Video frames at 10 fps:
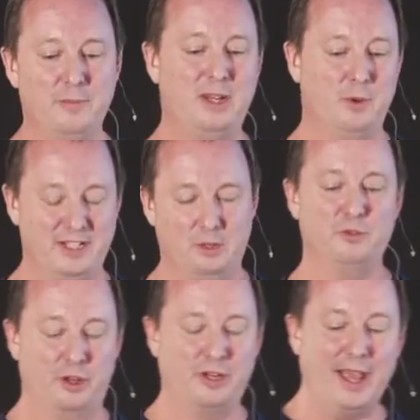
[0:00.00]
In many ways, I
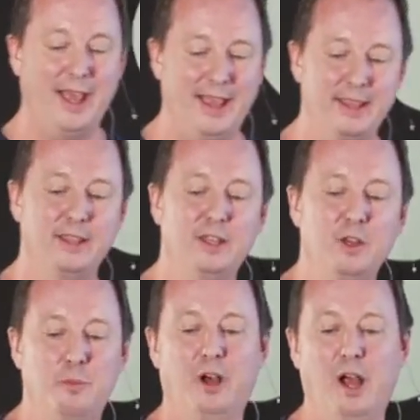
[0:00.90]
was okay,
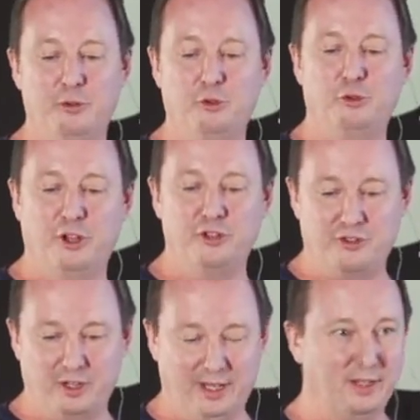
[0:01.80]
but I was also
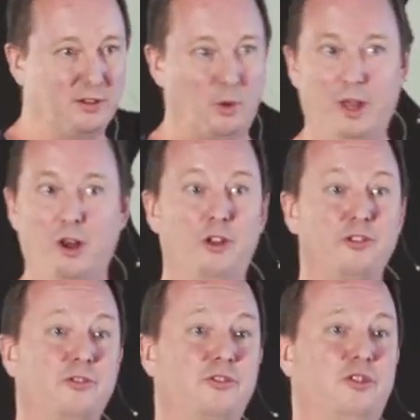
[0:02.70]
struggling quite a
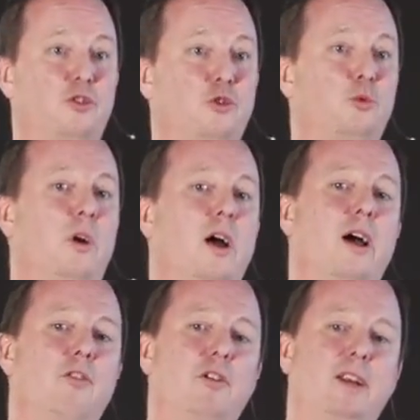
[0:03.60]
lot to
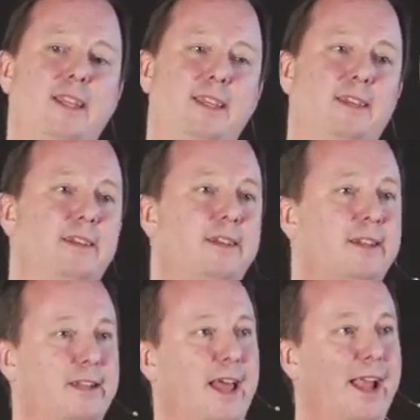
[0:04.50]
uh, really
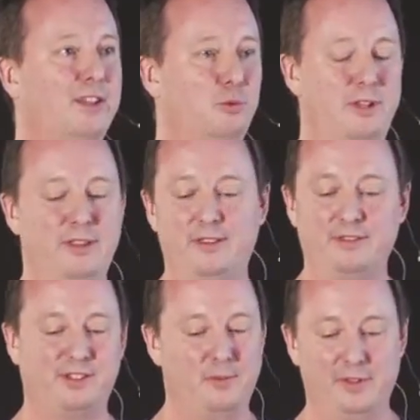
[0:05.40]
connect with
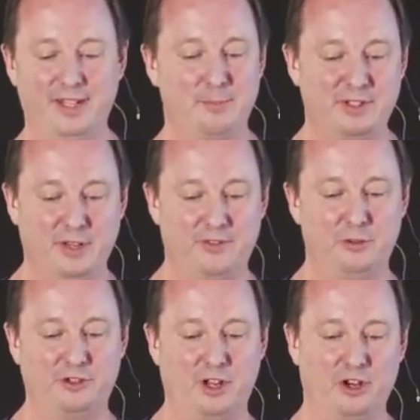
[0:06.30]
some of the deeper stuff that
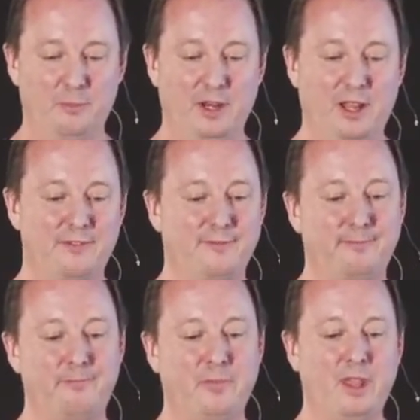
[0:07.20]
was going on in my life.
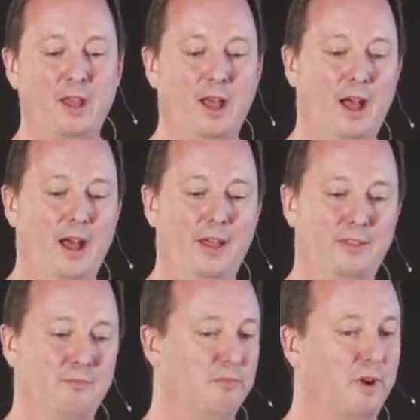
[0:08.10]

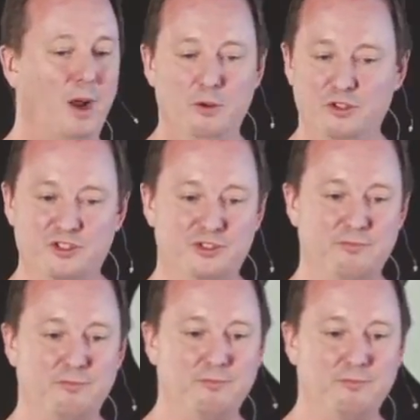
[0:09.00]
Uh, I was